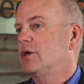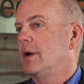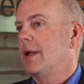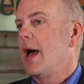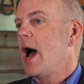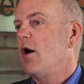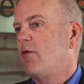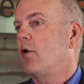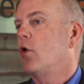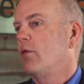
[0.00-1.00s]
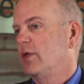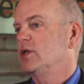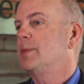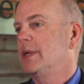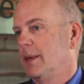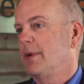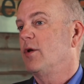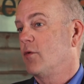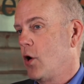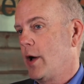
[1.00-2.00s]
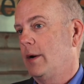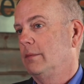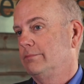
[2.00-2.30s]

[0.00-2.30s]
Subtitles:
on how far over the speed limit you've gone.